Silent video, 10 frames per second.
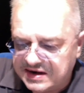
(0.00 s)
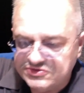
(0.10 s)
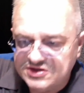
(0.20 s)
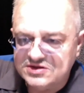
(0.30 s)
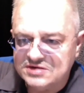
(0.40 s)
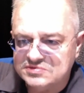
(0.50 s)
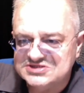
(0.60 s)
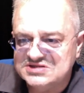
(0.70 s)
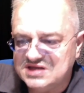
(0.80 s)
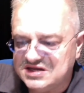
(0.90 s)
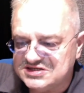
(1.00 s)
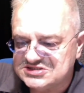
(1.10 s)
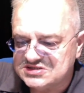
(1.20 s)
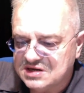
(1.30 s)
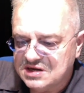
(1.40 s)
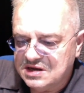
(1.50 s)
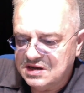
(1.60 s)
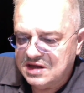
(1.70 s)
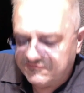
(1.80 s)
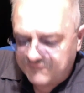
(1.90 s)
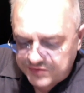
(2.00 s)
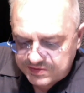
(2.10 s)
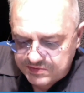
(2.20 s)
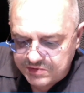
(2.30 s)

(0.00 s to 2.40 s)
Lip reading: before that, and then there was this.